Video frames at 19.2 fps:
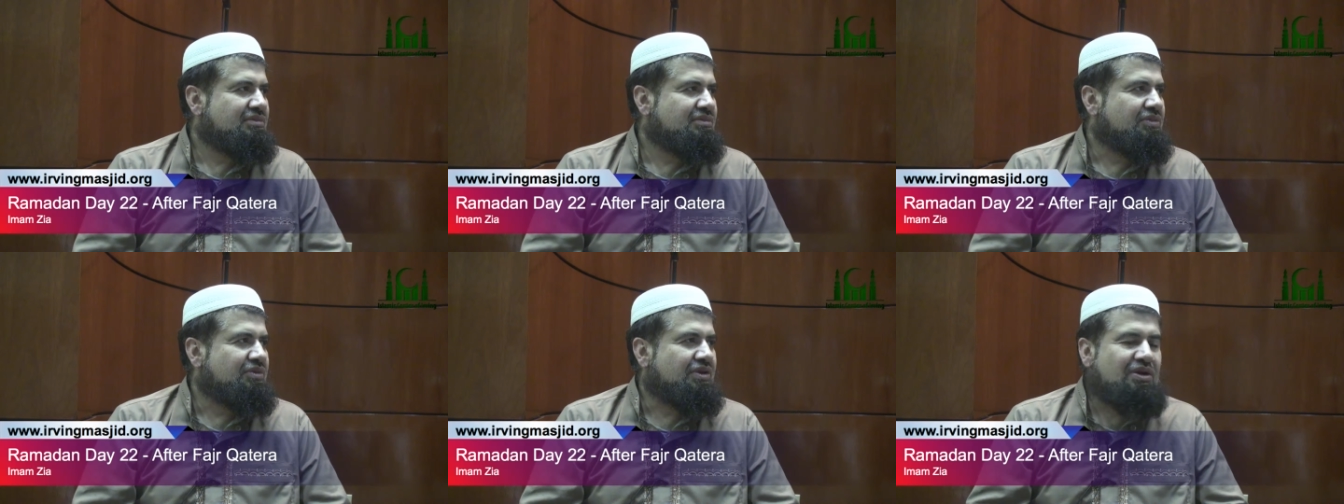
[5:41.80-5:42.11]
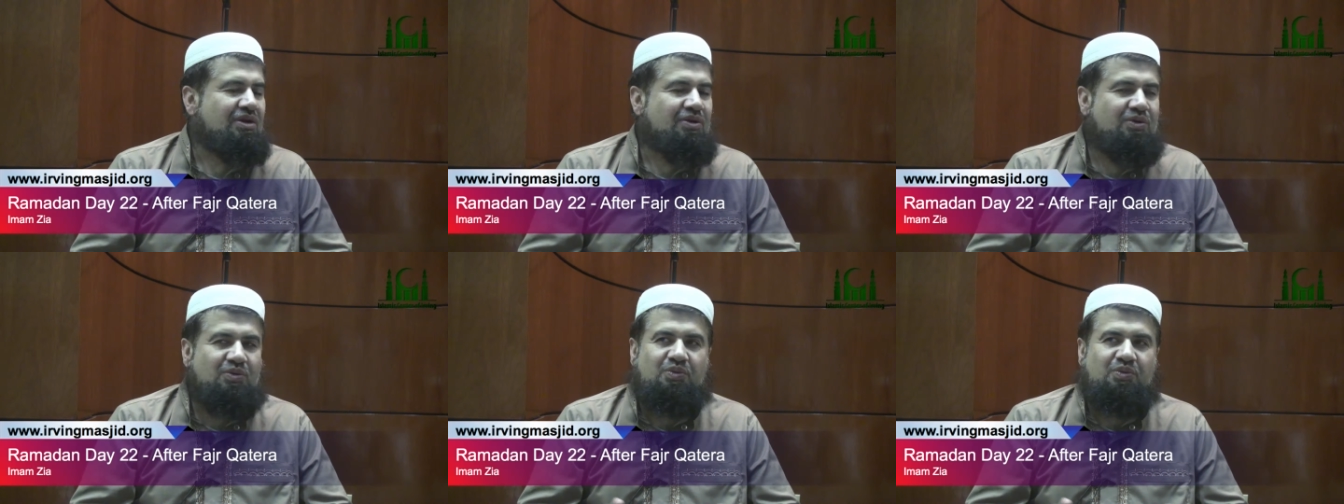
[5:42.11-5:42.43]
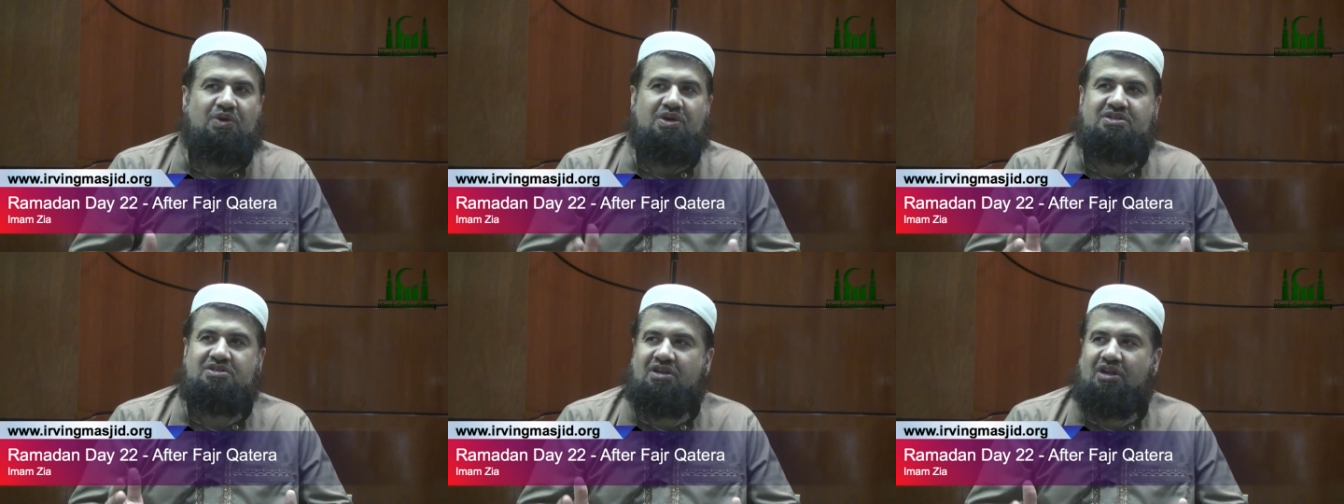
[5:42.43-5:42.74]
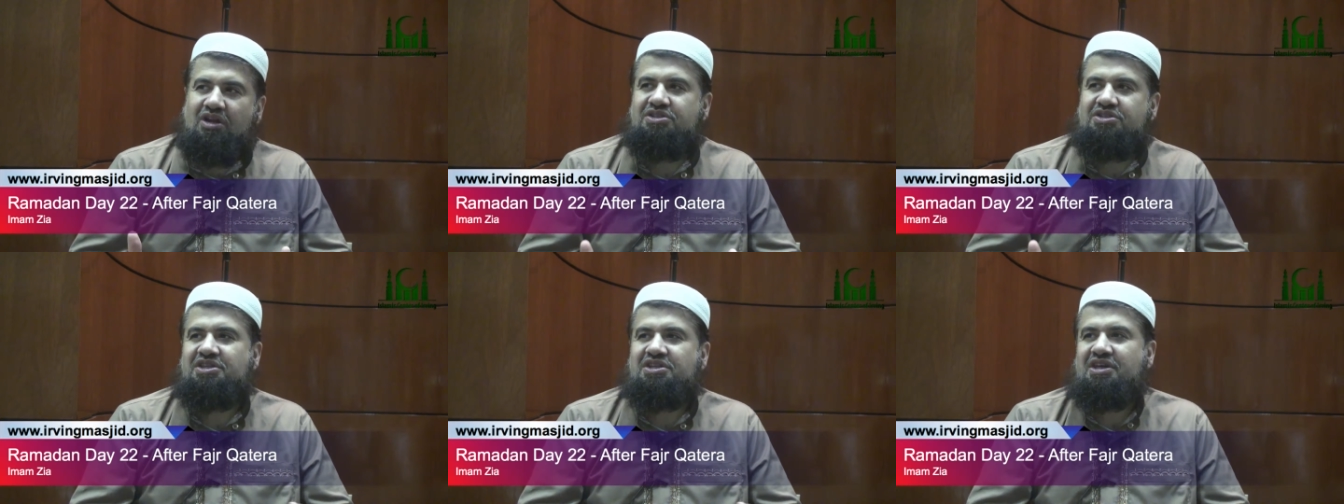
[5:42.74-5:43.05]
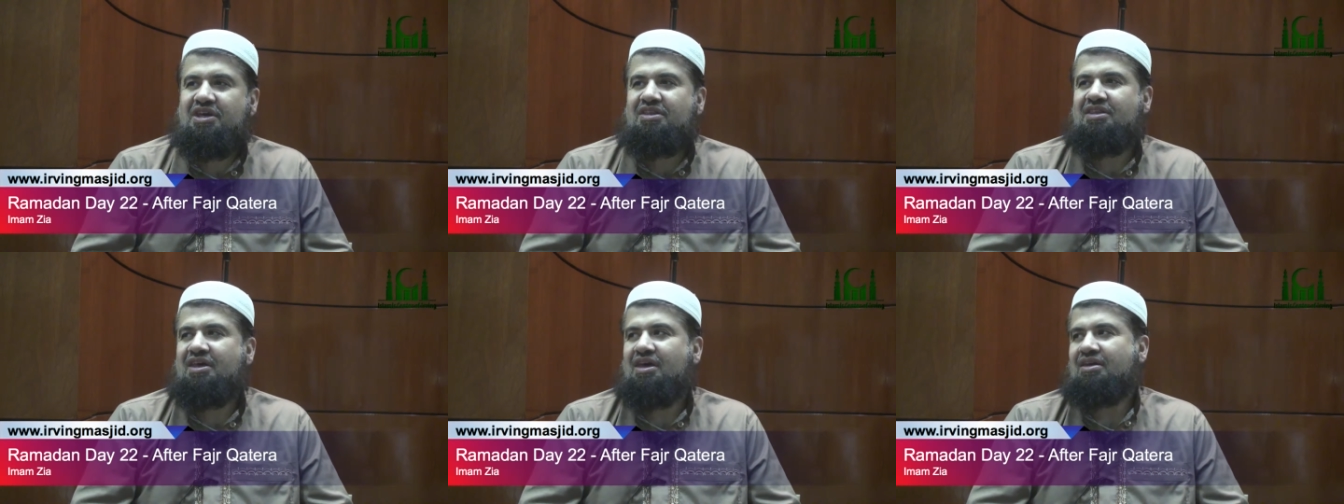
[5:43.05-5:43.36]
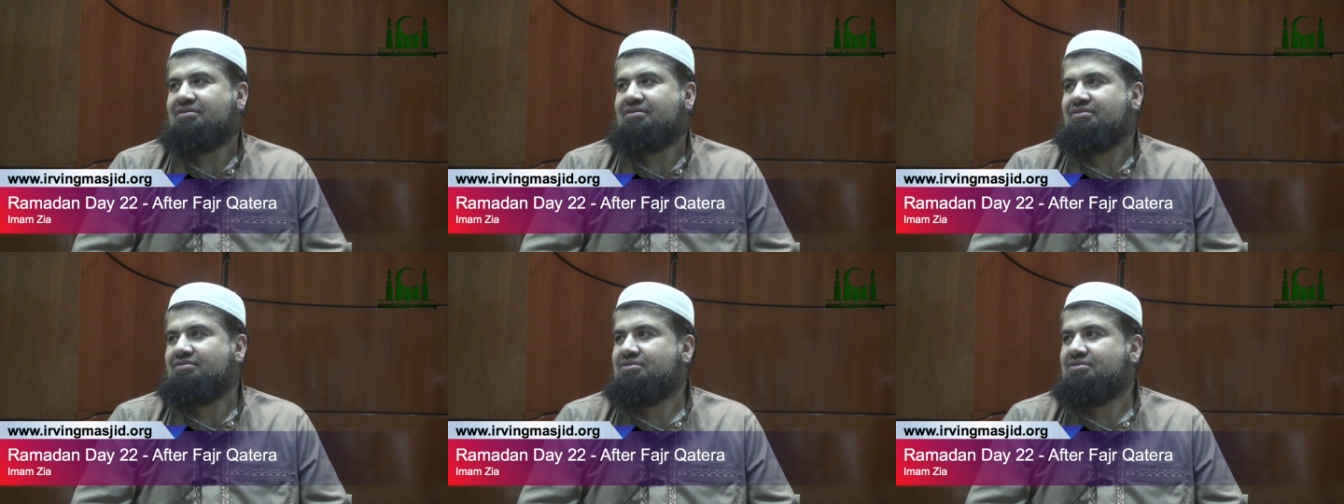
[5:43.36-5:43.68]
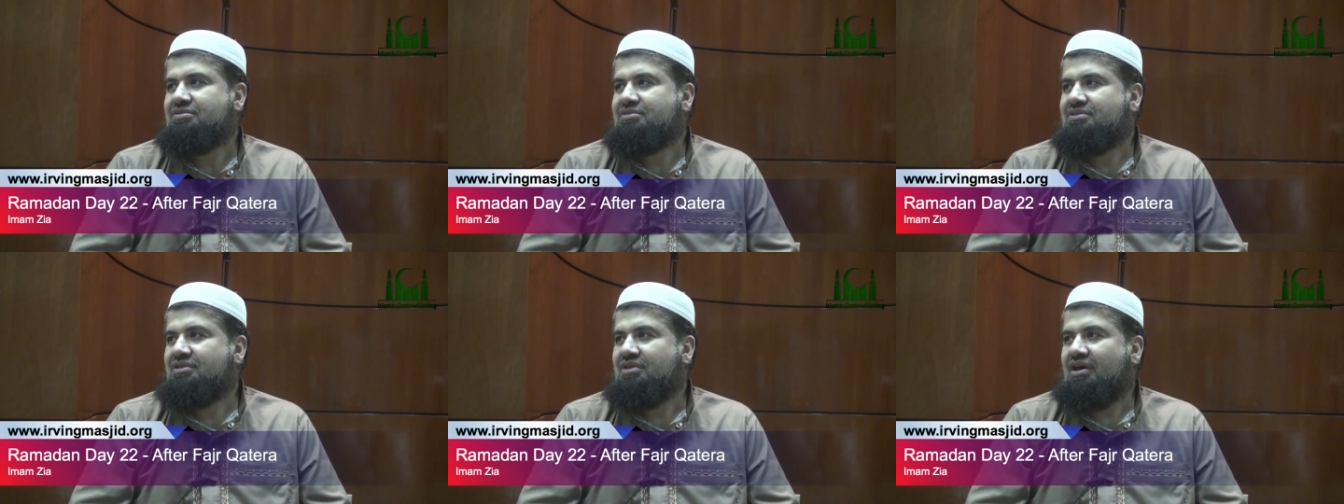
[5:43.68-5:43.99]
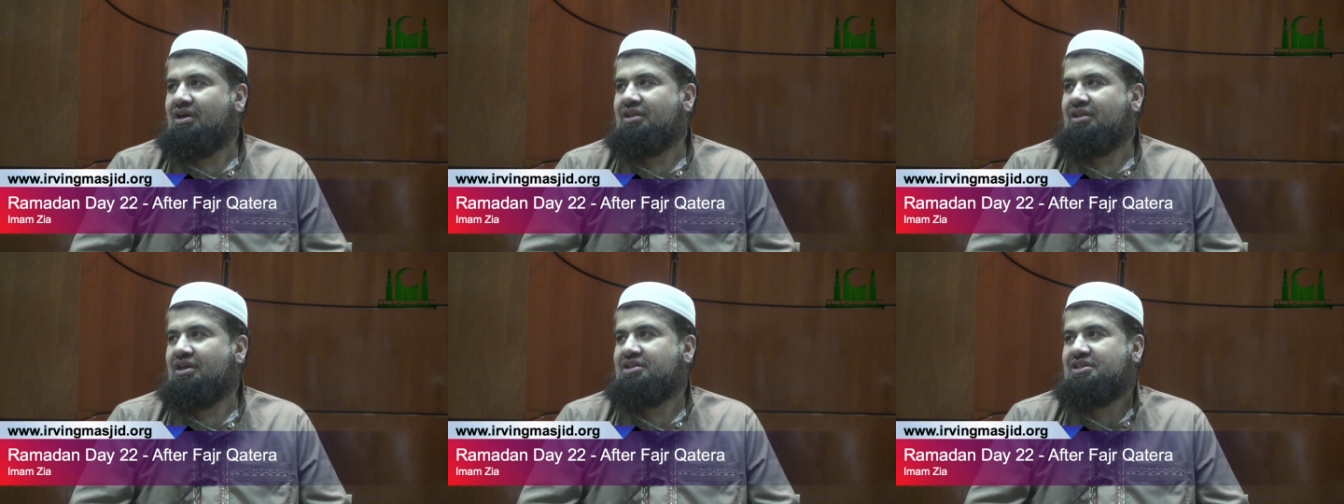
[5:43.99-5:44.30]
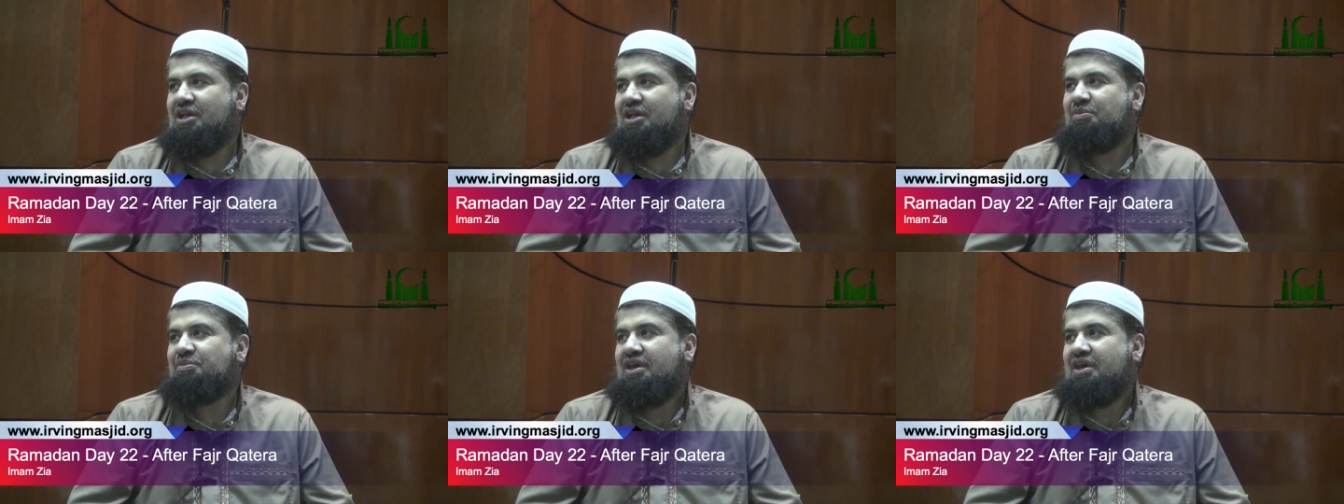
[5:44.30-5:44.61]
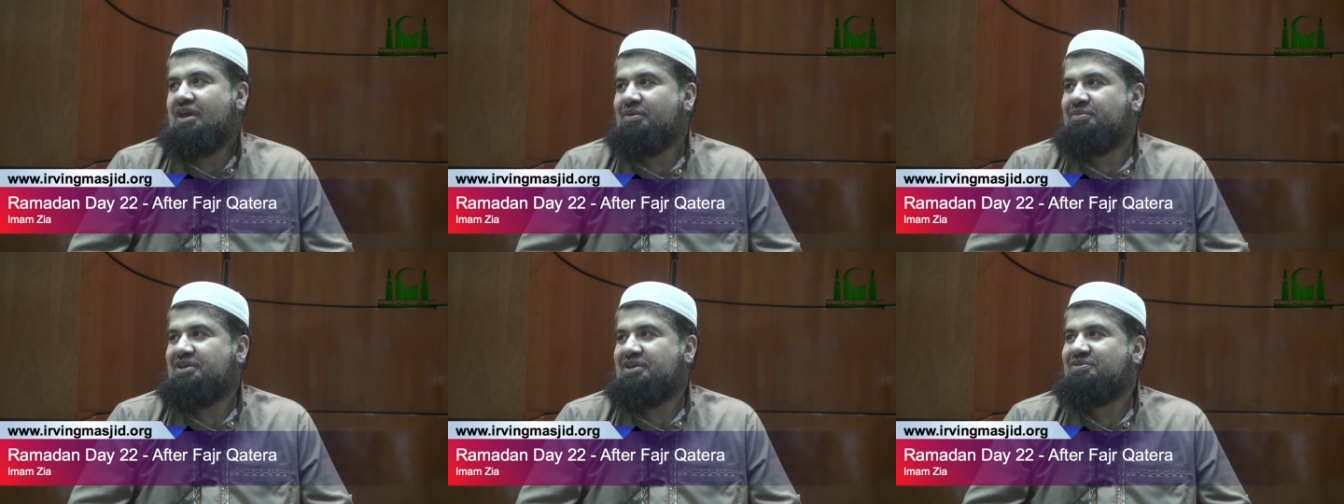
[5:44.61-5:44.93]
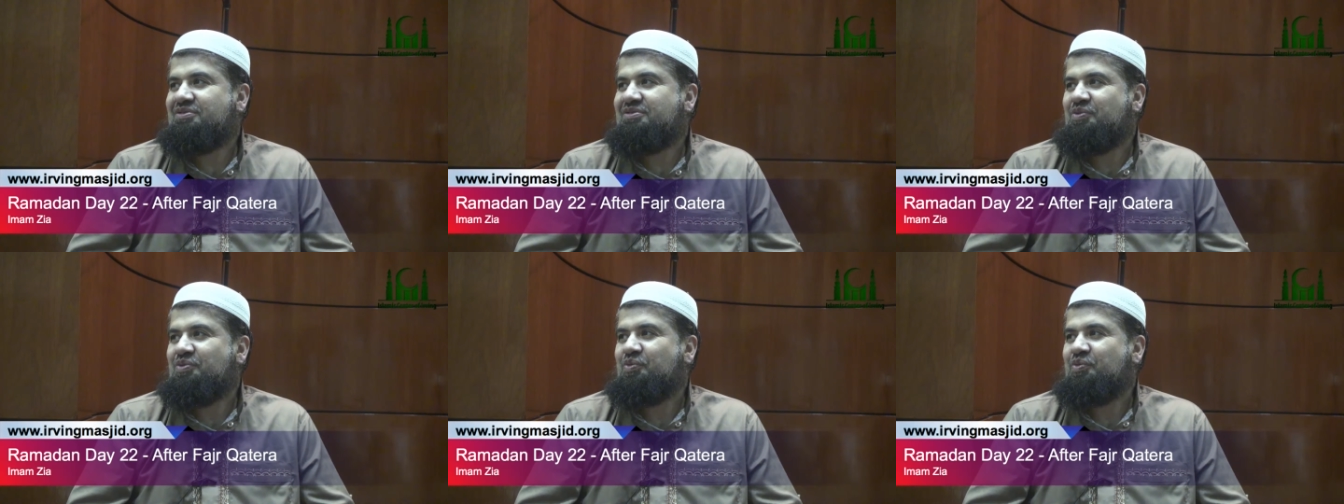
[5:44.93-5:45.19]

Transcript: Okay, where's the logic in that? Allah tell me, I mean,